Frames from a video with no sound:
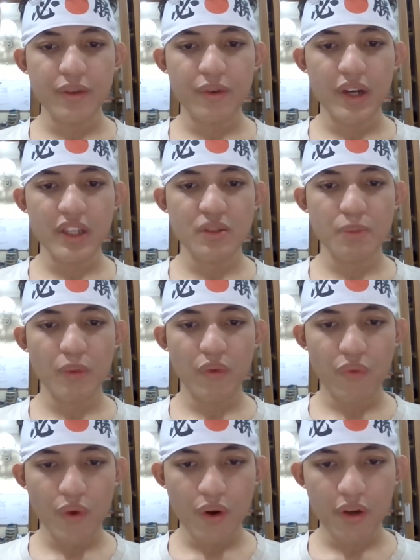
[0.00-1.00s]
Gran
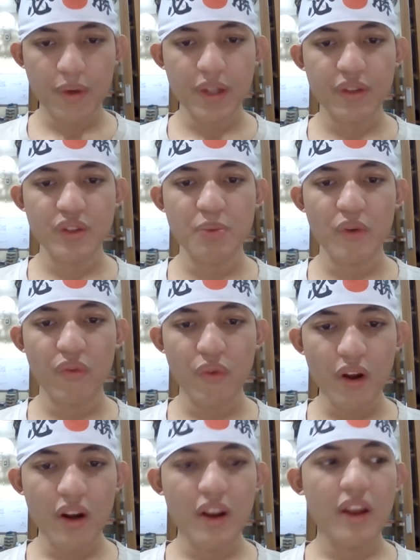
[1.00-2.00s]
Turismo 4,